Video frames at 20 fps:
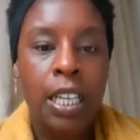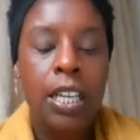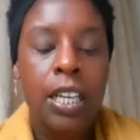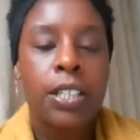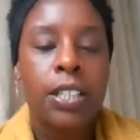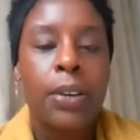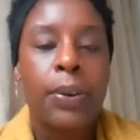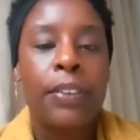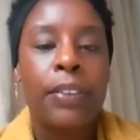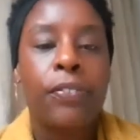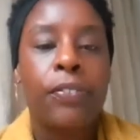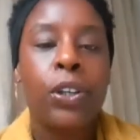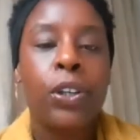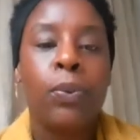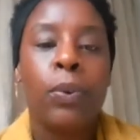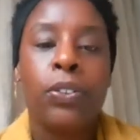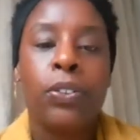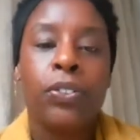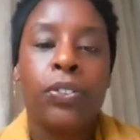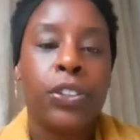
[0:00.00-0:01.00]
So if you
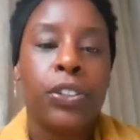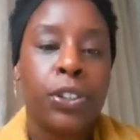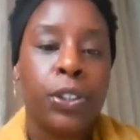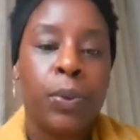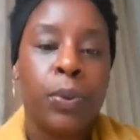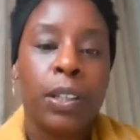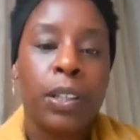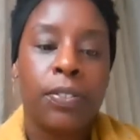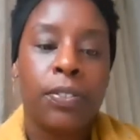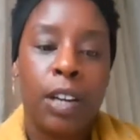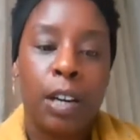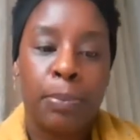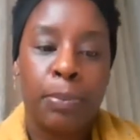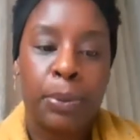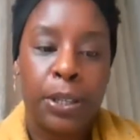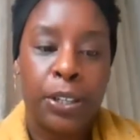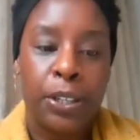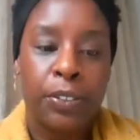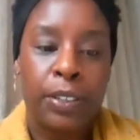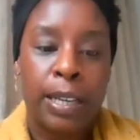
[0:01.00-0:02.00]
want to do one of our
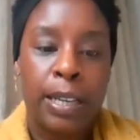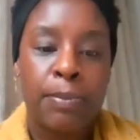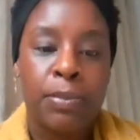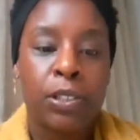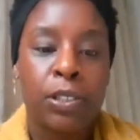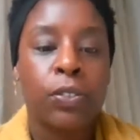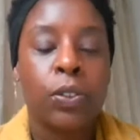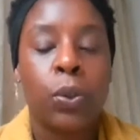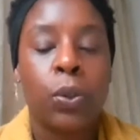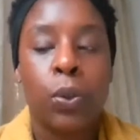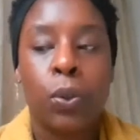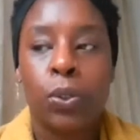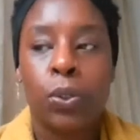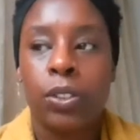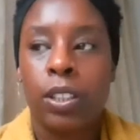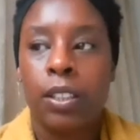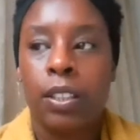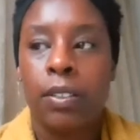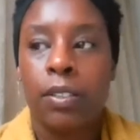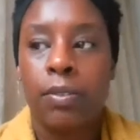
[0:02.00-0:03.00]
programs, and of course,
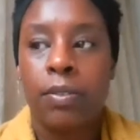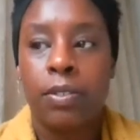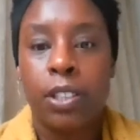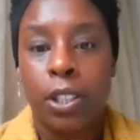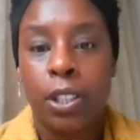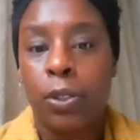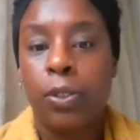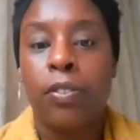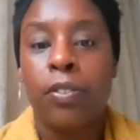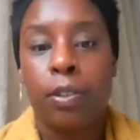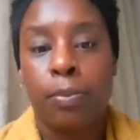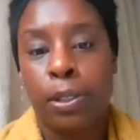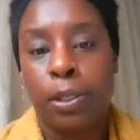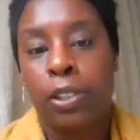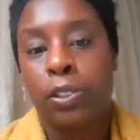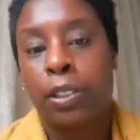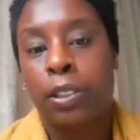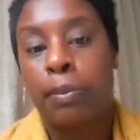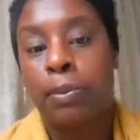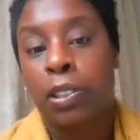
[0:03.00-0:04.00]
two of the
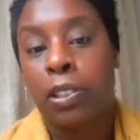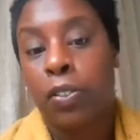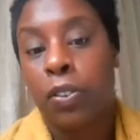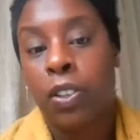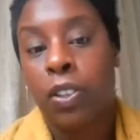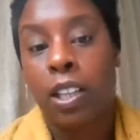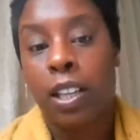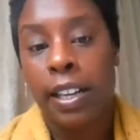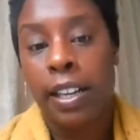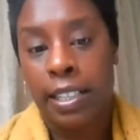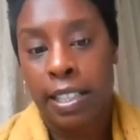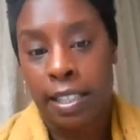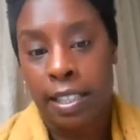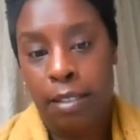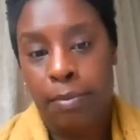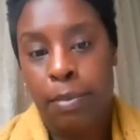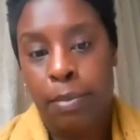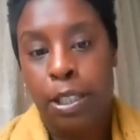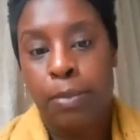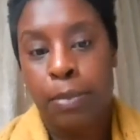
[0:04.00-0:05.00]
programs are online at the
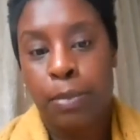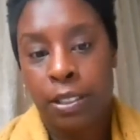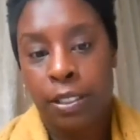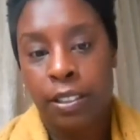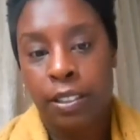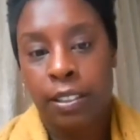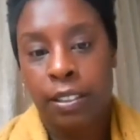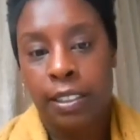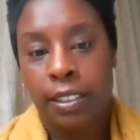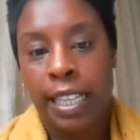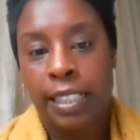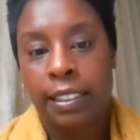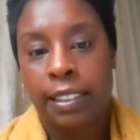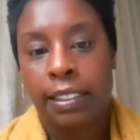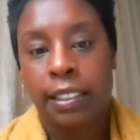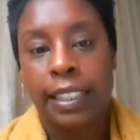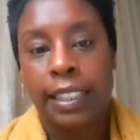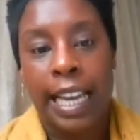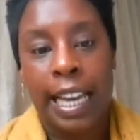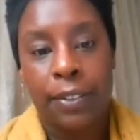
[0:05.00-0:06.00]
moment. That's
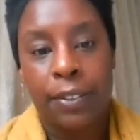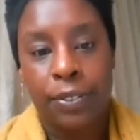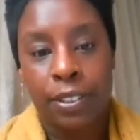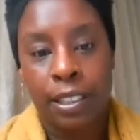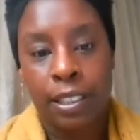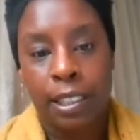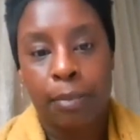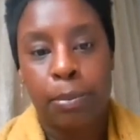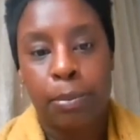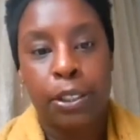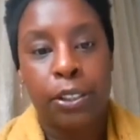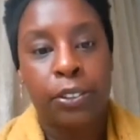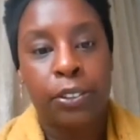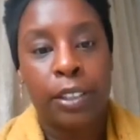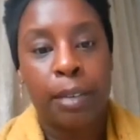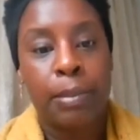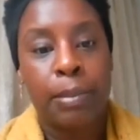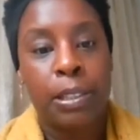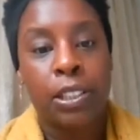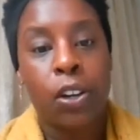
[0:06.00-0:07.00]
the counselling
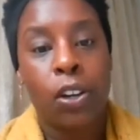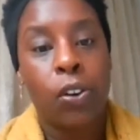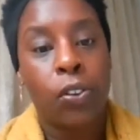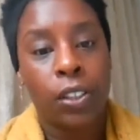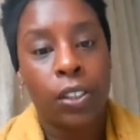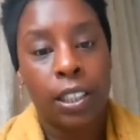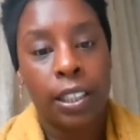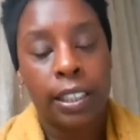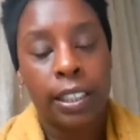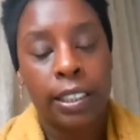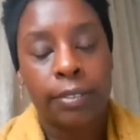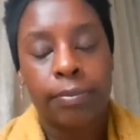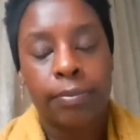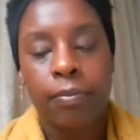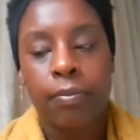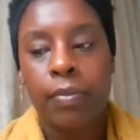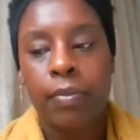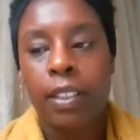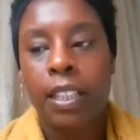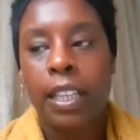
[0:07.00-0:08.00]
program is online,
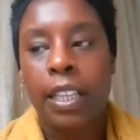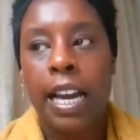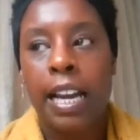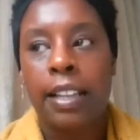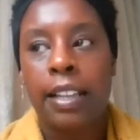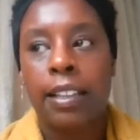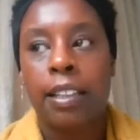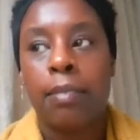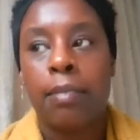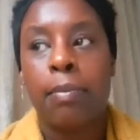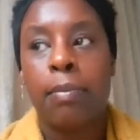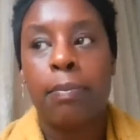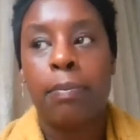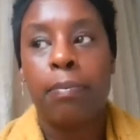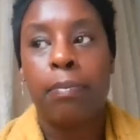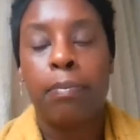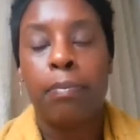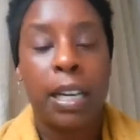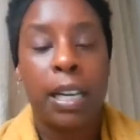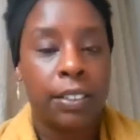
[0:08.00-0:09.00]
and the
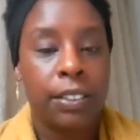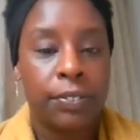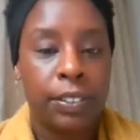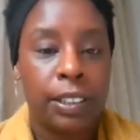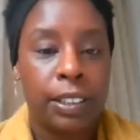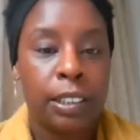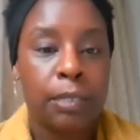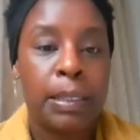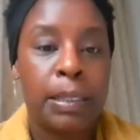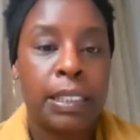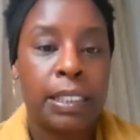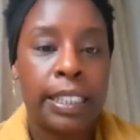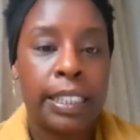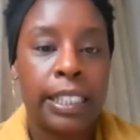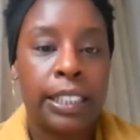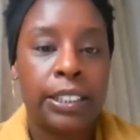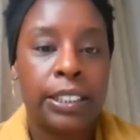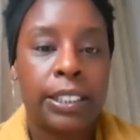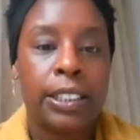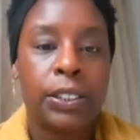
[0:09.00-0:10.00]
mindfulness
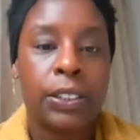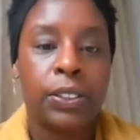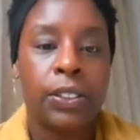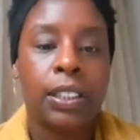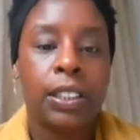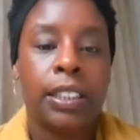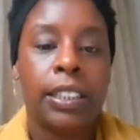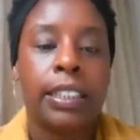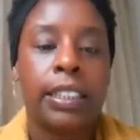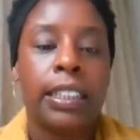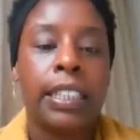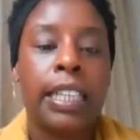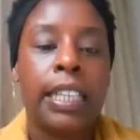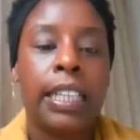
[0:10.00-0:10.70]
meditation is online